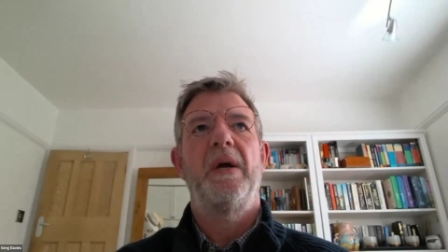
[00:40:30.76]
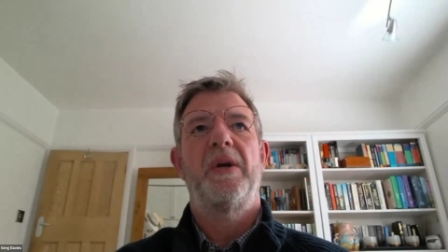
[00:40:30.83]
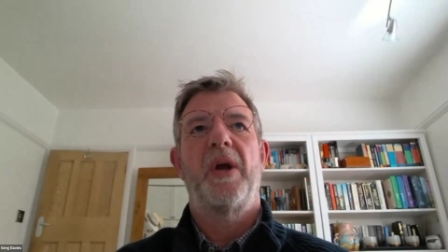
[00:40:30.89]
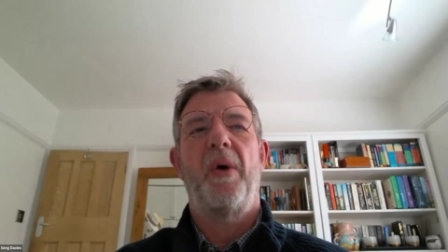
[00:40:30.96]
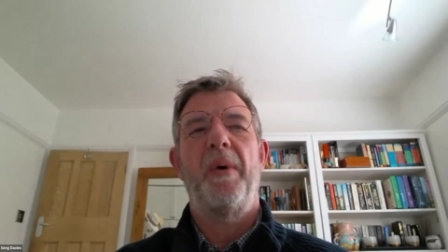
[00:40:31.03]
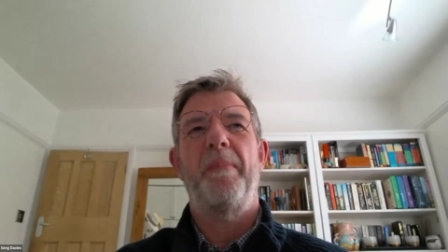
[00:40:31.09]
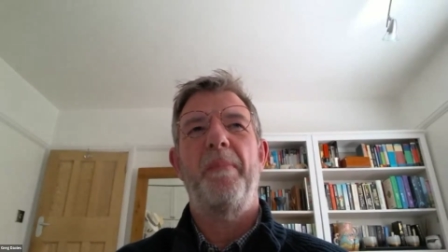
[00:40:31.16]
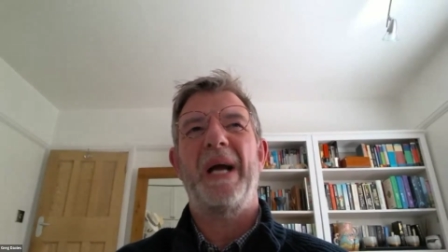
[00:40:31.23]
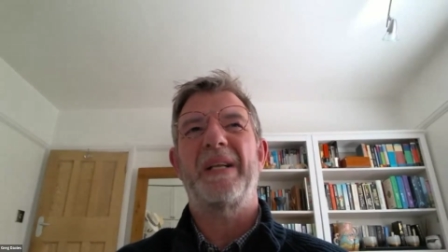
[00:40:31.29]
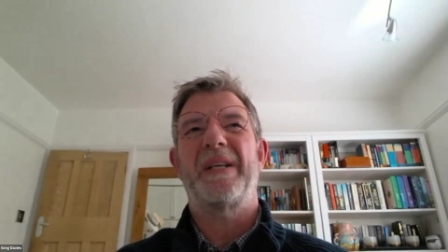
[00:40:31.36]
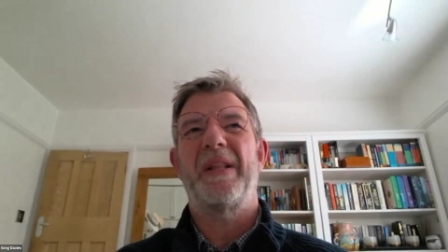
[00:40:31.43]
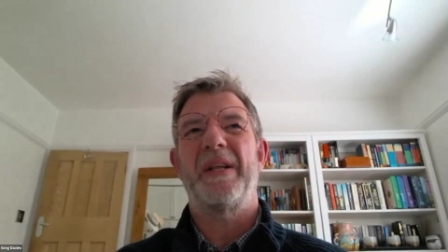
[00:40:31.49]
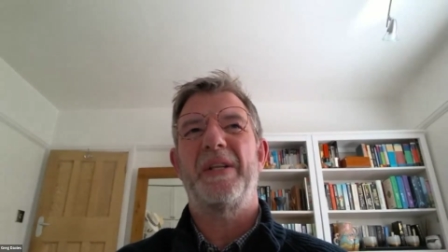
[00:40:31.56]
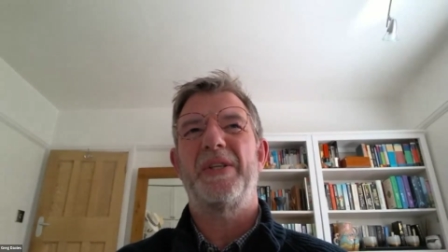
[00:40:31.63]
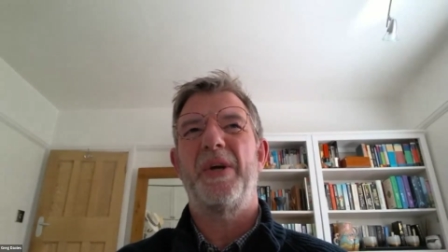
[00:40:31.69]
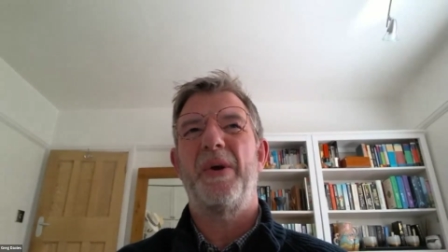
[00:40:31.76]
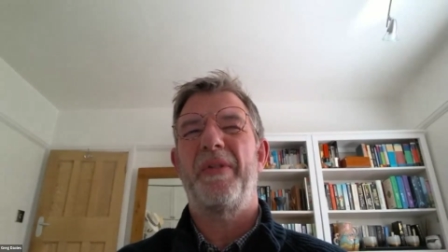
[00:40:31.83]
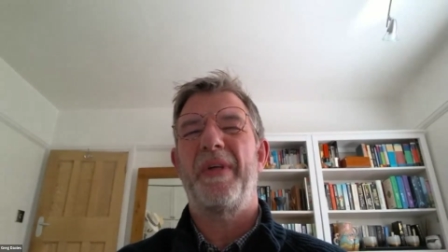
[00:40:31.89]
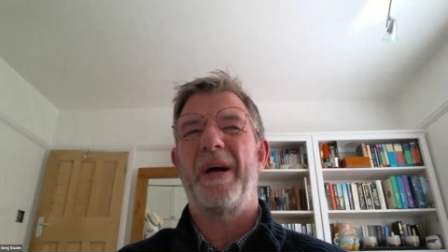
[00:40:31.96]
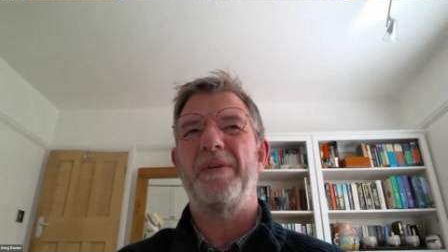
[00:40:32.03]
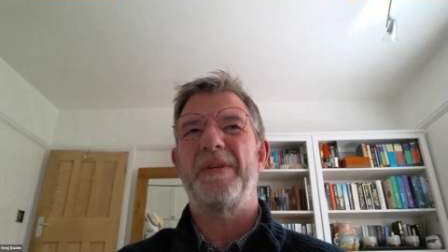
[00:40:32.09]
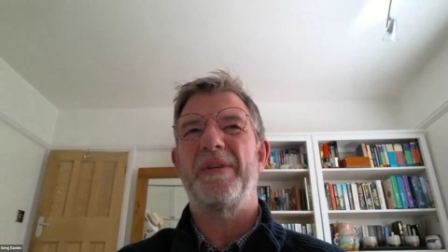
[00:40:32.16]
going back to the
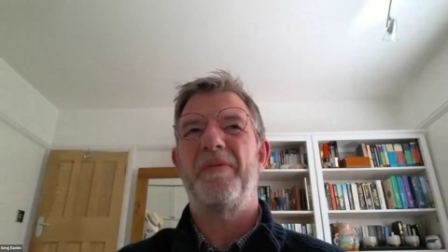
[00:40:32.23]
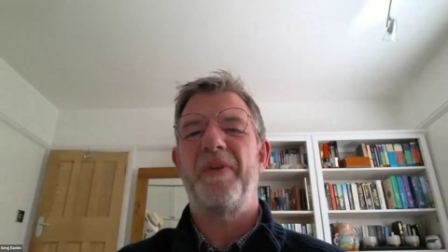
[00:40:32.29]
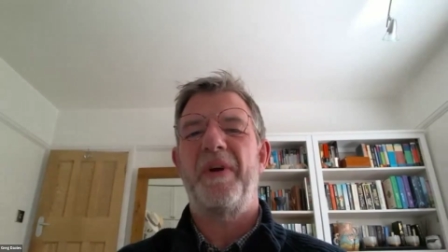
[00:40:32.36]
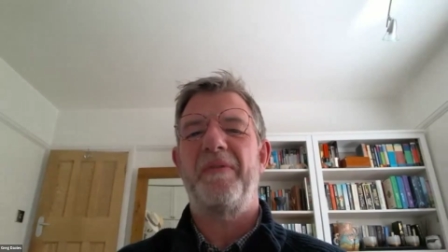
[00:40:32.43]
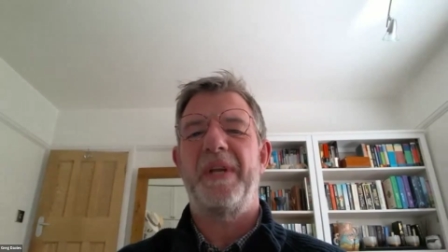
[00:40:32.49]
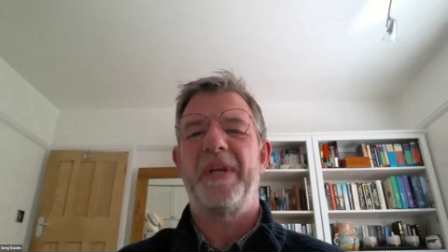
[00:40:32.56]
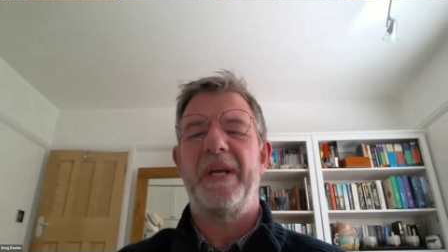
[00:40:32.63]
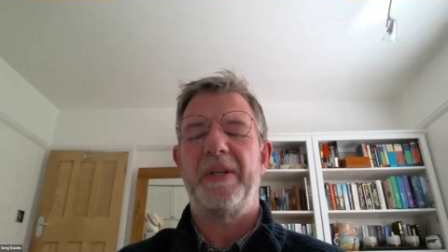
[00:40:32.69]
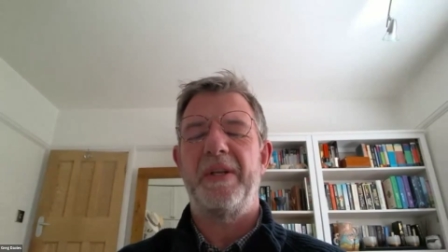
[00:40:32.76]
2015,